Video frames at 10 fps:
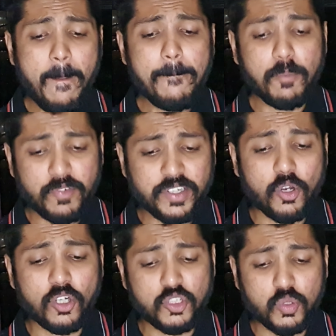Moving
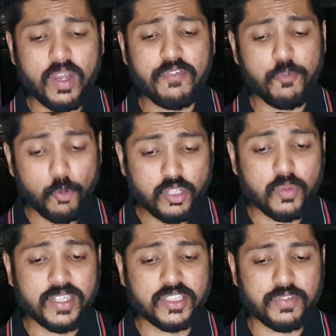on to our fourth
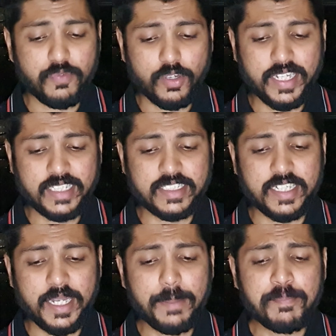question for
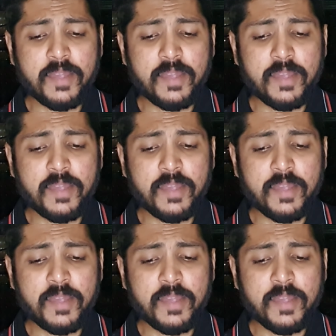yesterday.